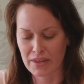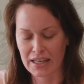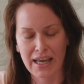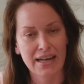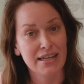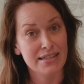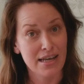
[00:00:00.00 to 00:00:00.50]

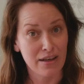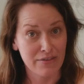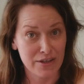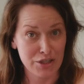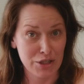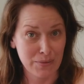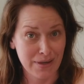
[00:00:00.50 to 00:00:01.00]
kind of delve
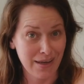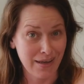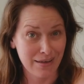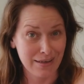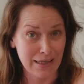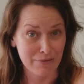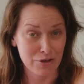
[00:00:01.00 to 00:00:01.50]
into it
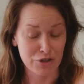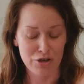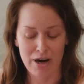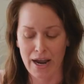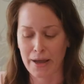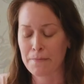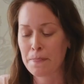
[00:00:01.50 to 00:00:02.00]
and give it a
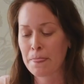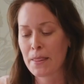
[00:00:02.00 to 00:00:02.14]
try.